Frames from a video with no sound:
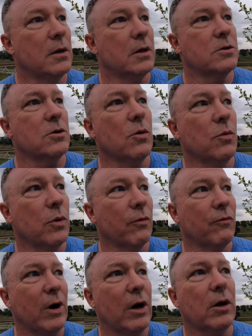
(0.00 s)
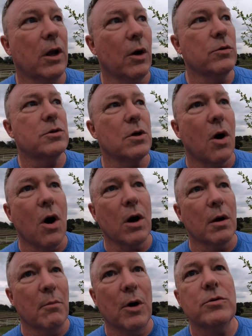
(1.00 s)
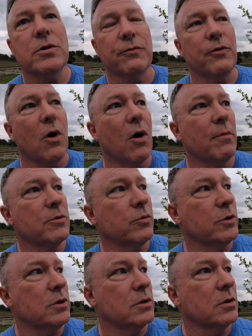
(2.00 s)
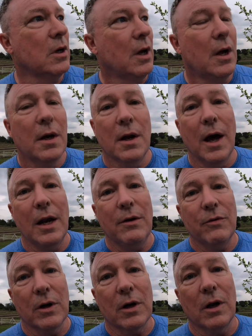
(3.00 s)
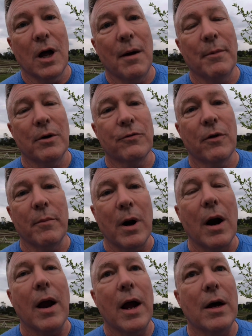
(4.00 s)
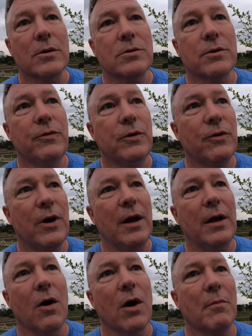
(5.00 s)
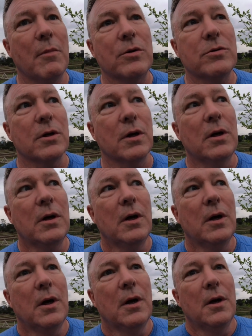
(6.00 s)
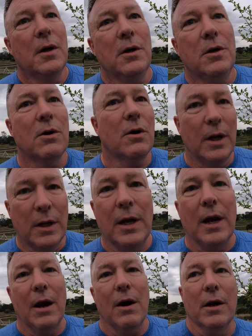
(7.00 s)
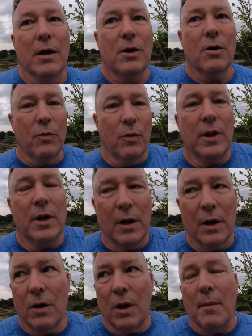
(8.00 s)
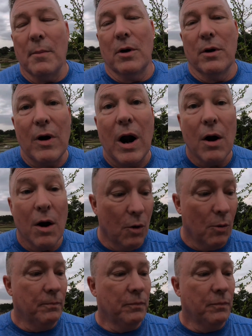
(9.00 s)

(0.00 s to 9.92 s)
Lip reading: so we're very close to Argamosa Farms, which is not even a kilometer from our house. So if you find Argamosa, you're in the area. You're within a kilometer of our home.